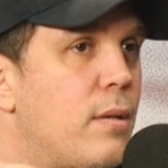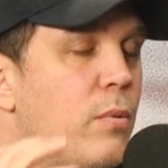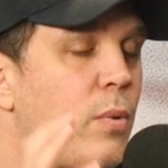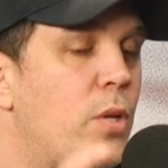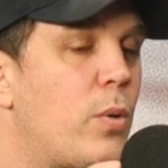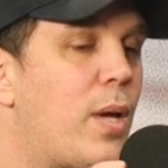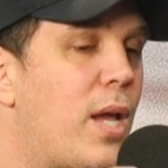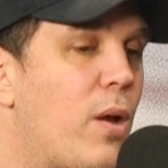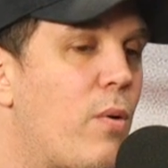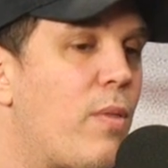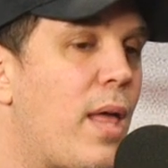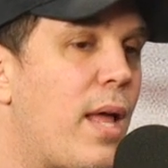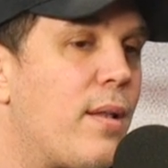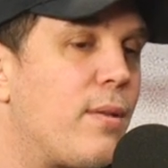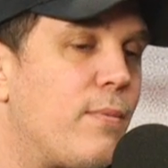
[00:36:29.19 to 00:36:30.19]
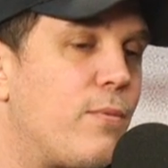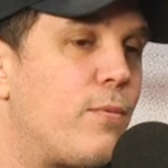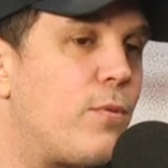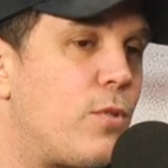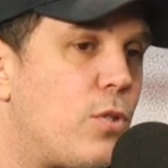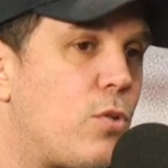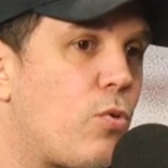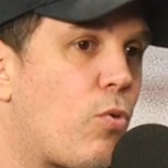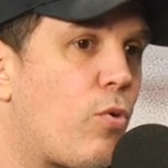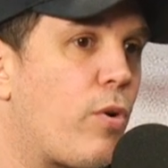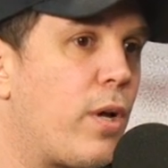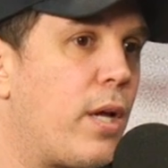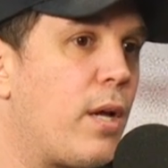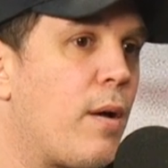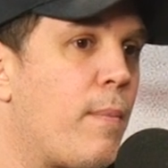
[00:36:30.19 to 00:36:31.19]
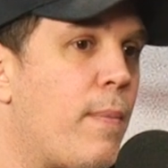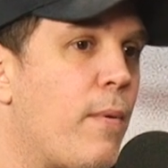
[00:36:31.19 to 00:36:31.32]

when you hear that story